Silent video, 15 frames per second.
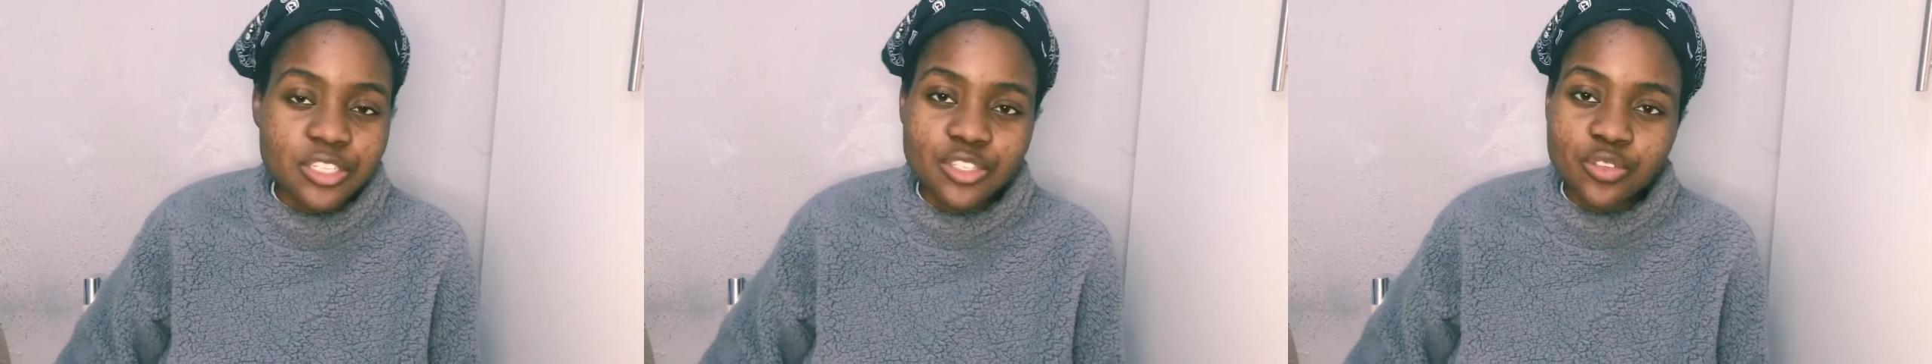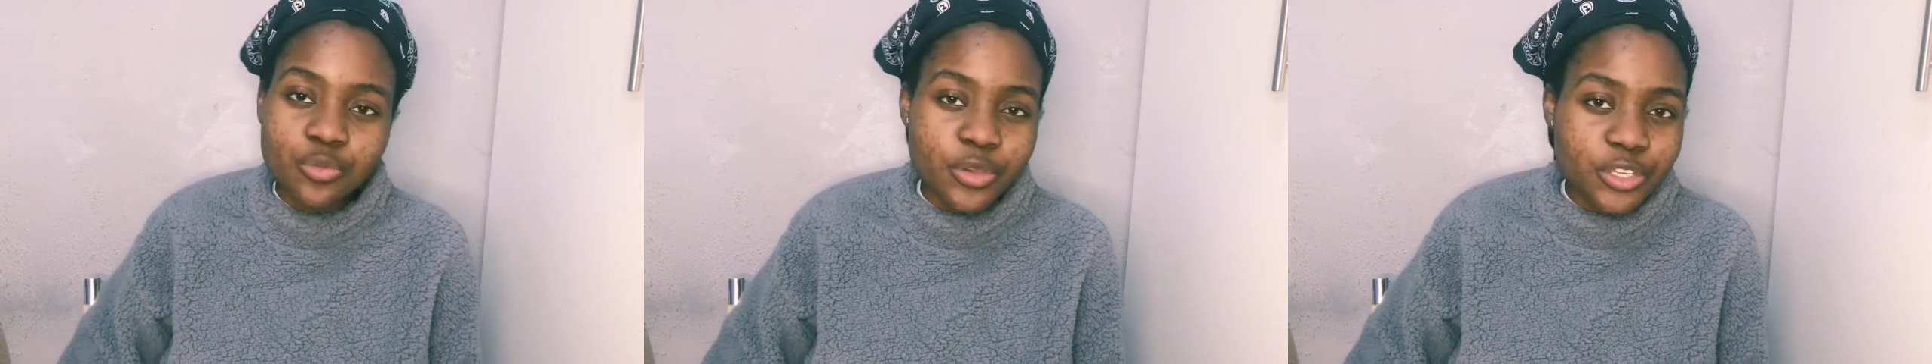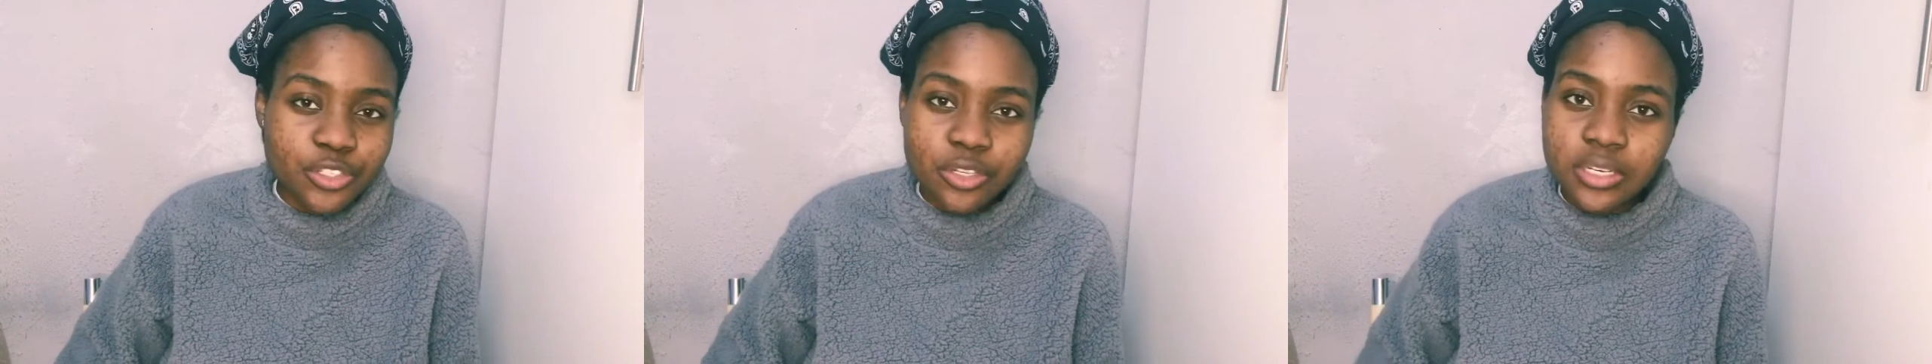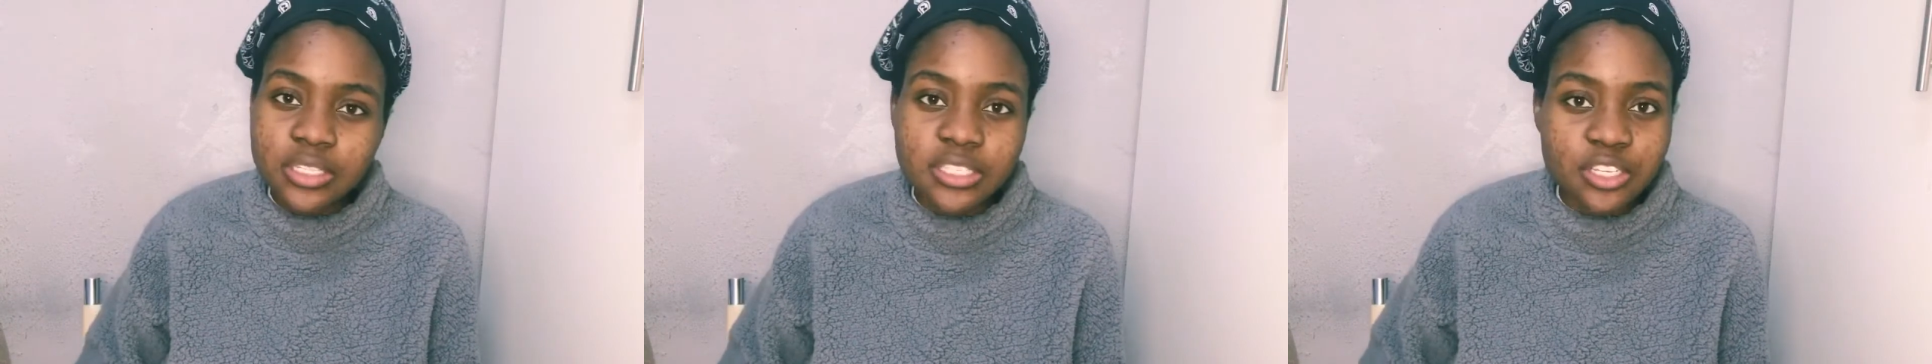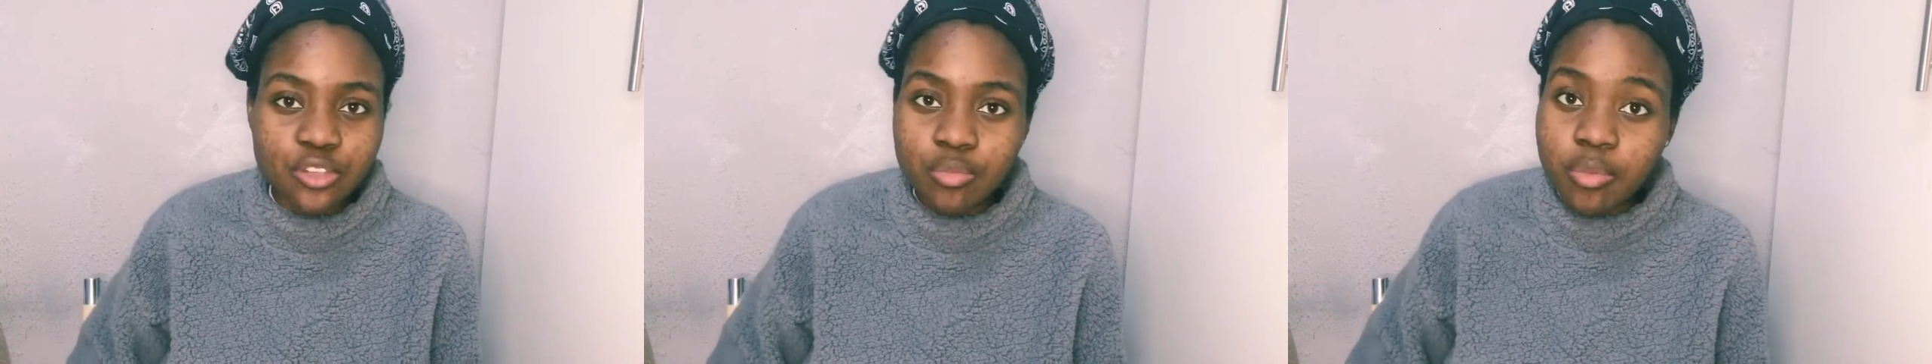you worked on it
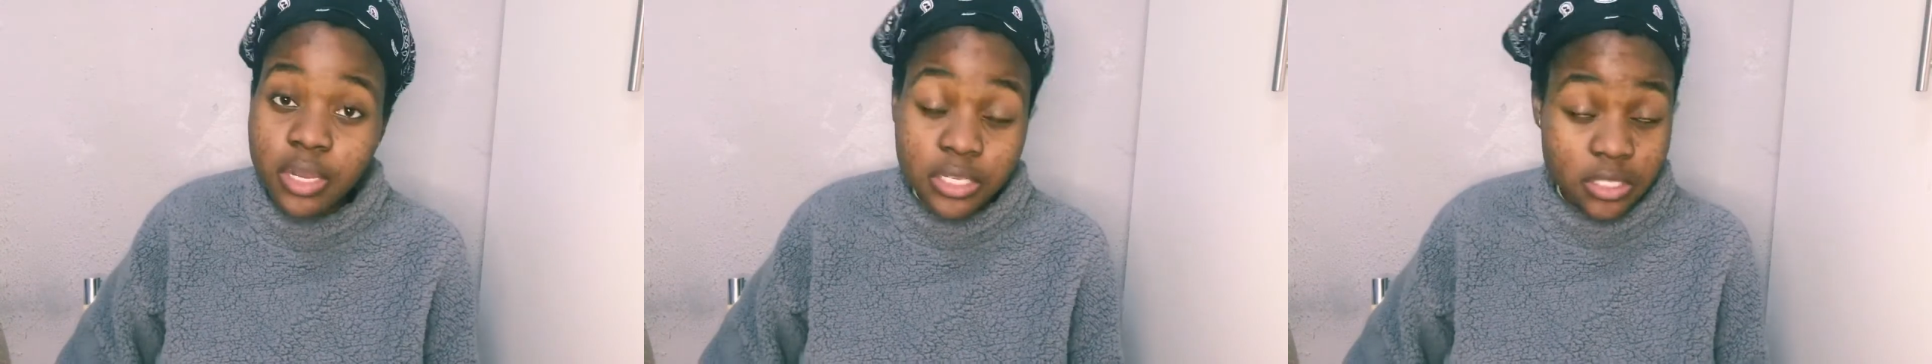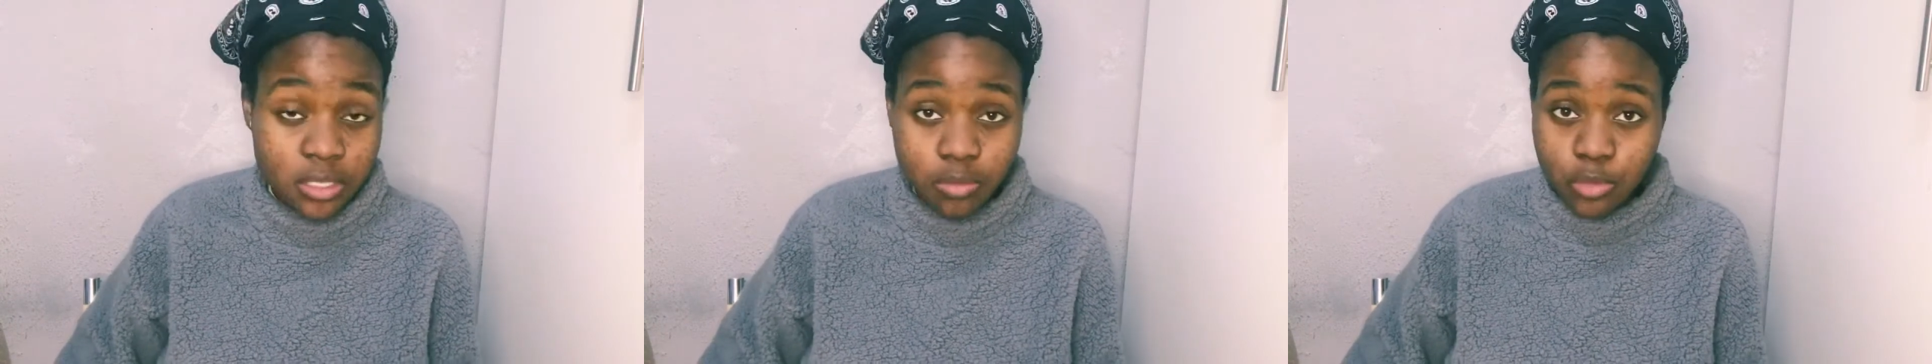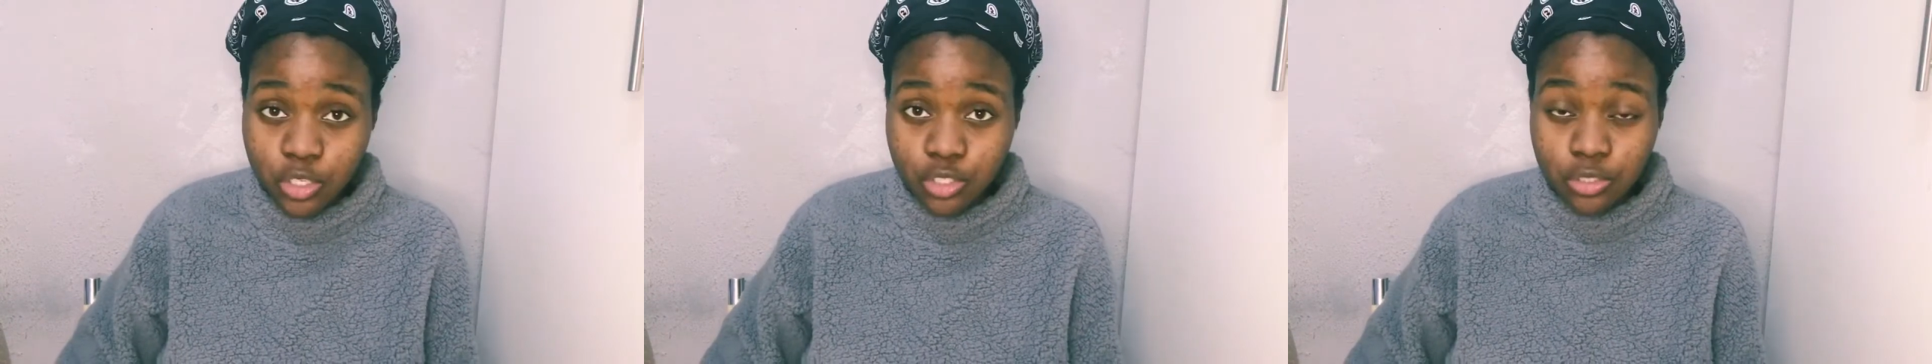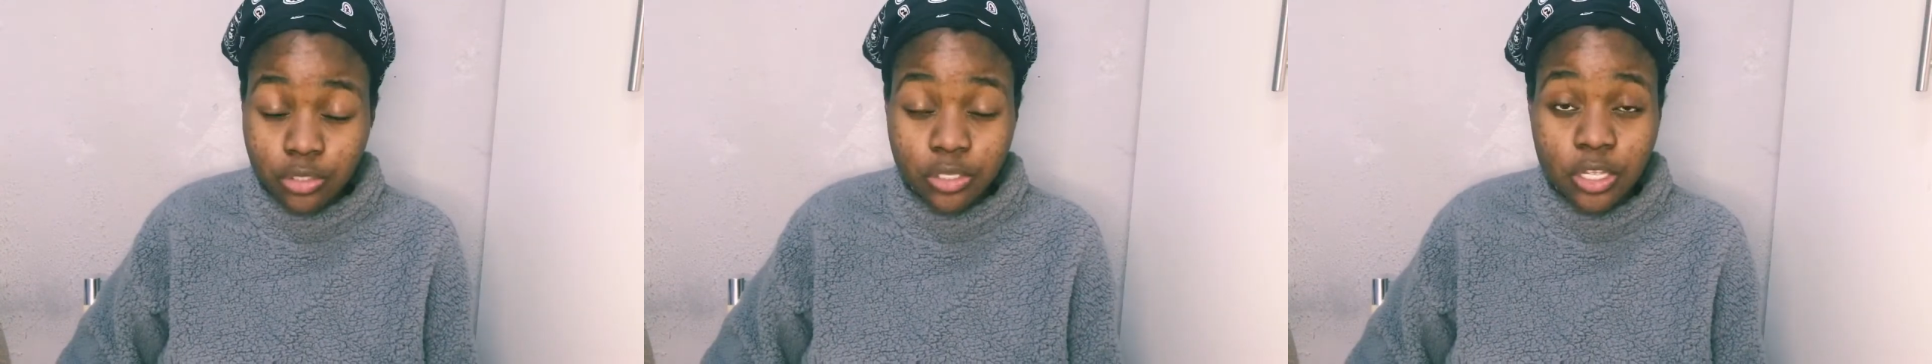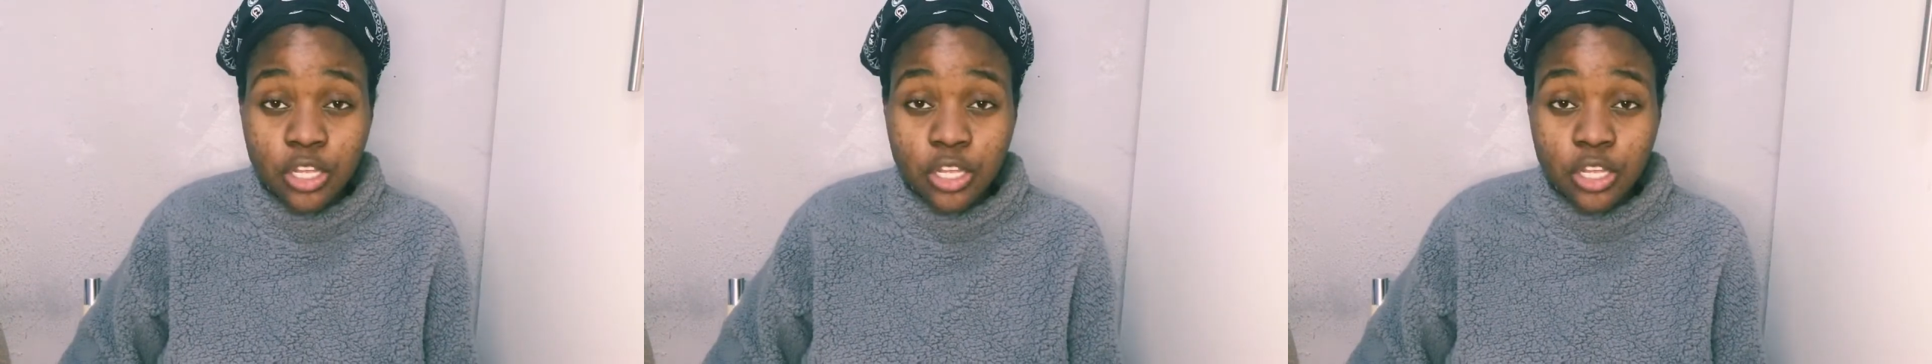and you passed the module.